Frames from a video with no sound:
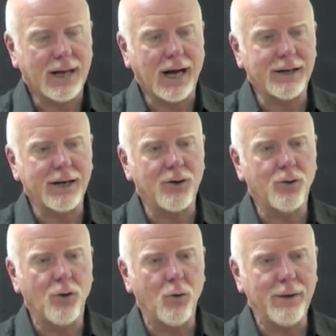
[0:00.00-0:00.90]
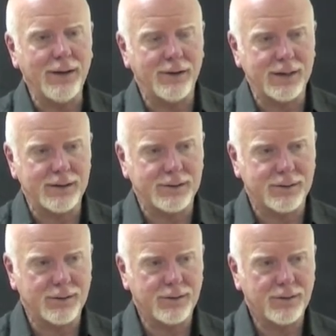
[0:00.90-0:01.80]
And in knowing
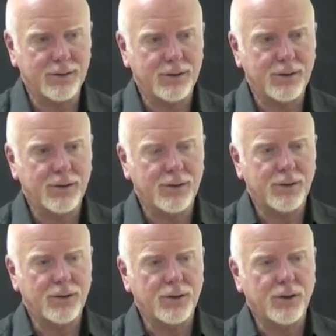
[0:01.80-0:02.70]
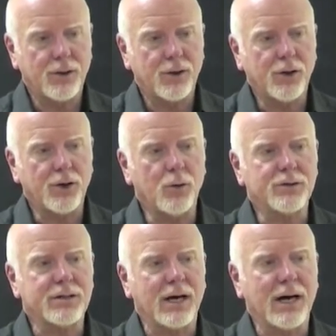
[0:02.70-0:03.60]
this, you
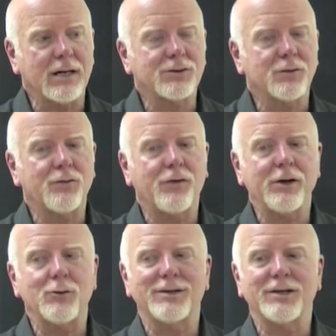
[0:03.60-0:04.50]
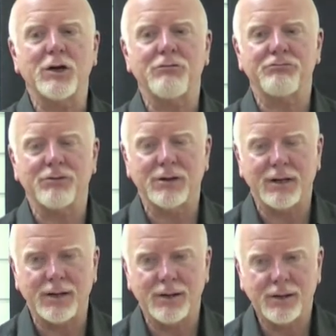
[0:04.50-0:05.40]
start to feel
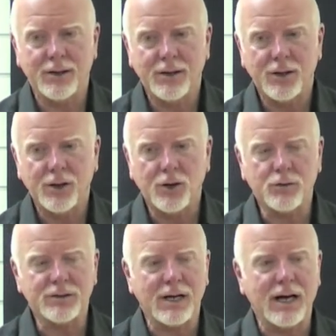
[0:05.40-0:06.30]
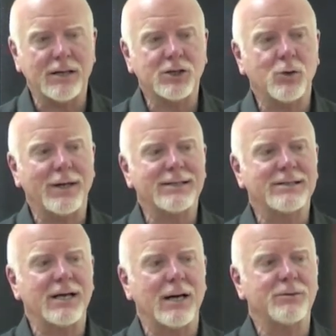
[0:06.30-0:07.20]
differently. You start to
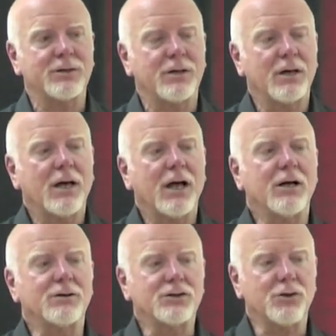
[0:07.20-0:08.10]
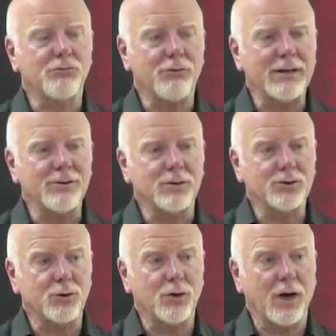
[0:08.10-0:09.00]
accept and surrender
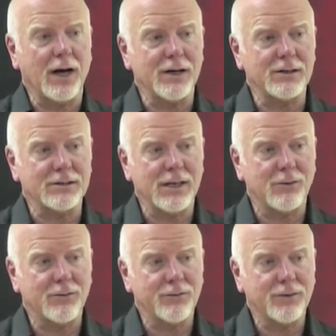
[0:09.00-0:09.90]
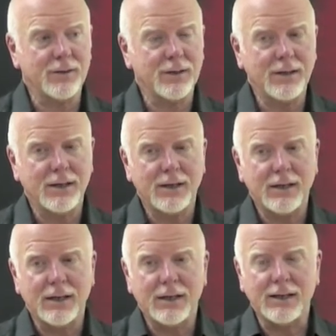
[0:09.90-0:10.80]
to your higher self.
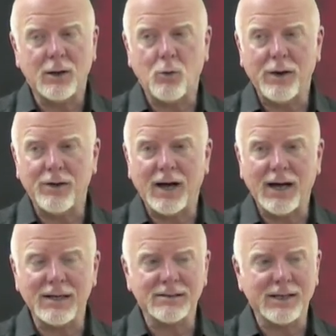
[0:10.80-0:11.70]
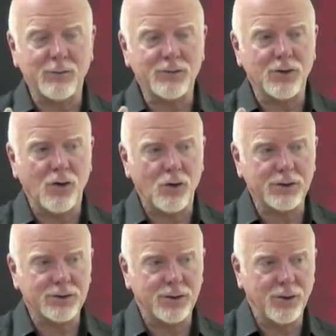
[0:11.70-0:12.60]
Now, when the higher self
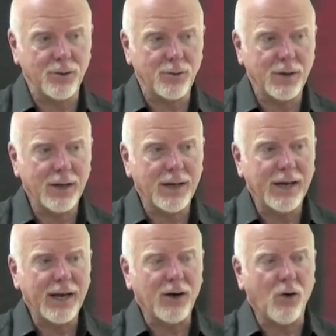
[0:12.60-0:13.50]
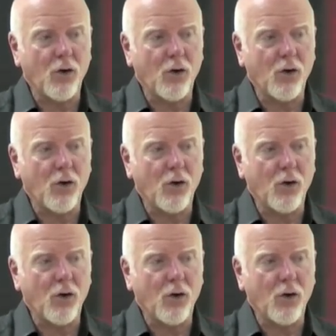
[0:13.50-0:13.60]
talks to you, it